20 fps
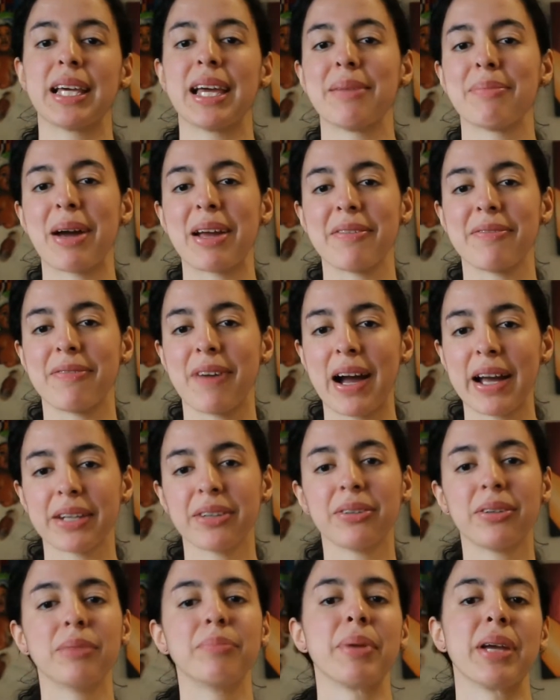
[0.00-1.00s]
and my
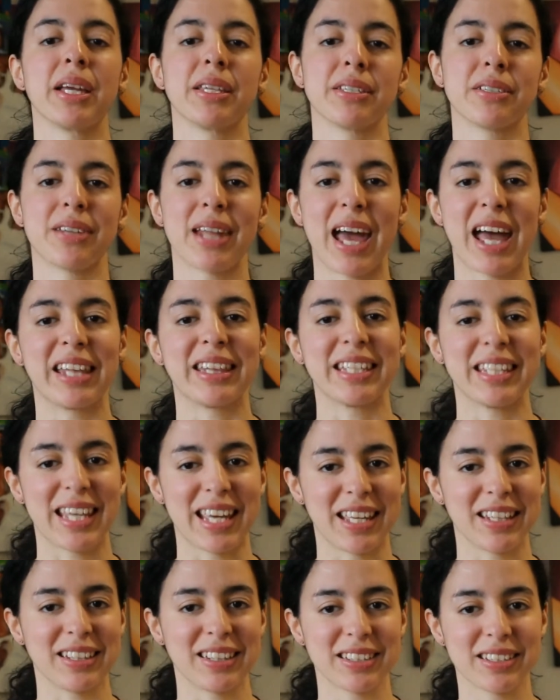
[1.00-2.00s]
final opinion at the
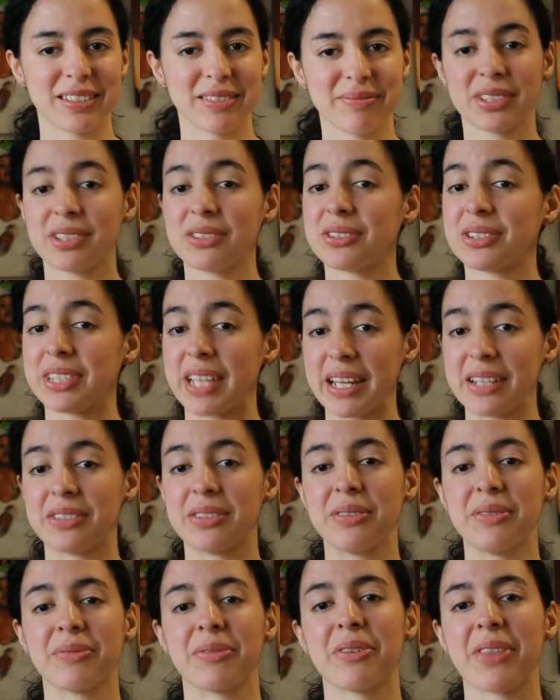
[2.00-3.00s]
end. So stay
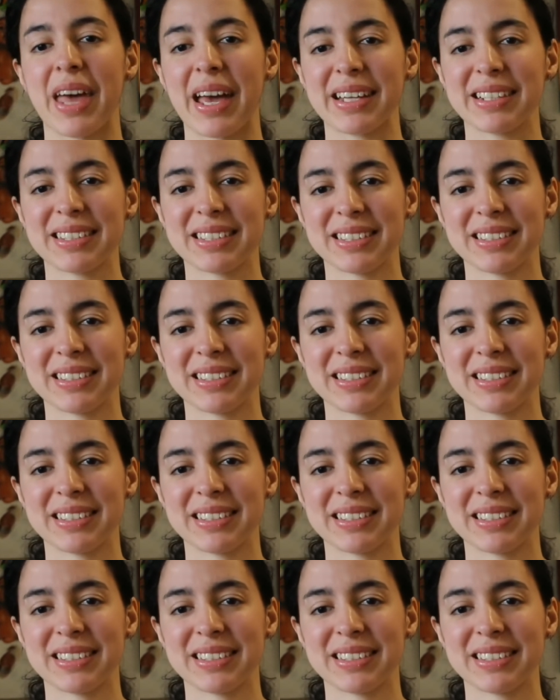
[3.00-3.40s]
tuned for that.